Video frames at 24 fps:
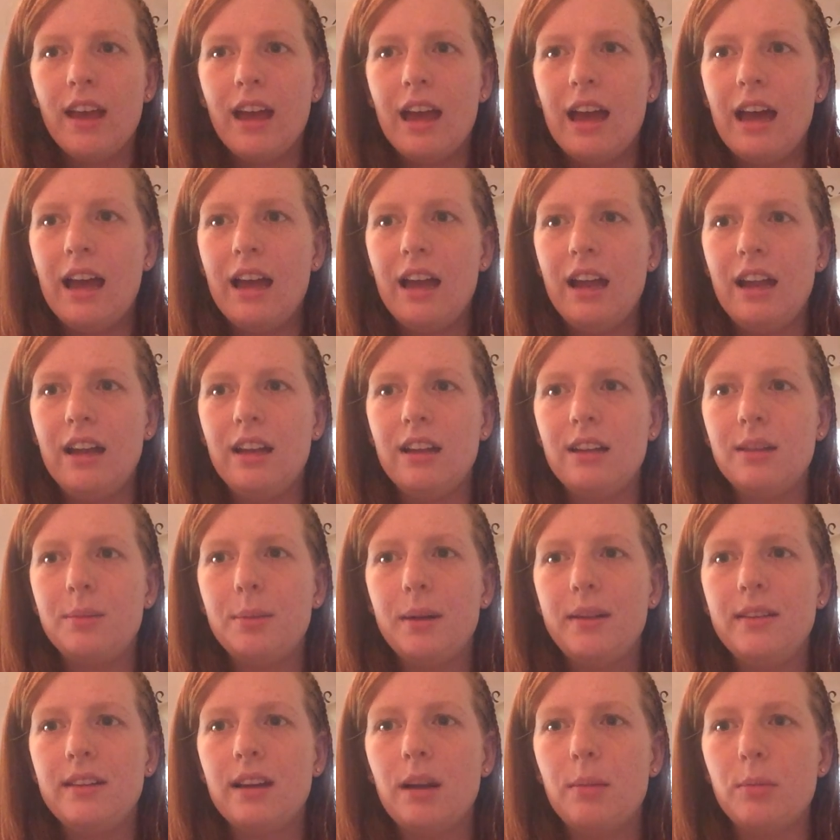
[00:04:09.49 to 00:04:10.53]
and it
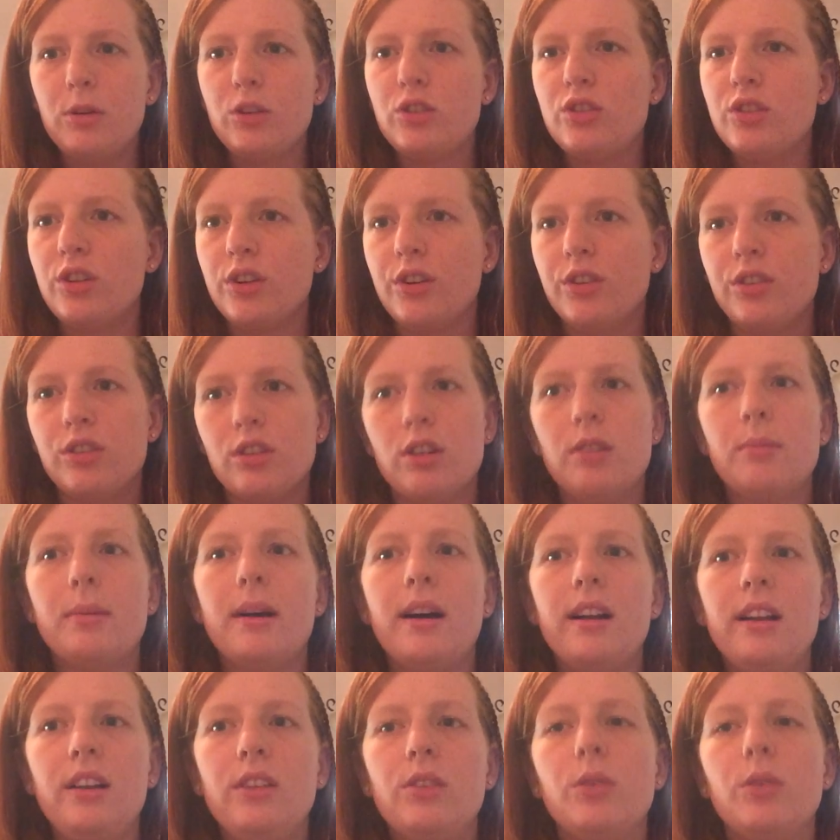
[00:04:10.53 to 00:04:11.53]
depends on how much sugar is in your body.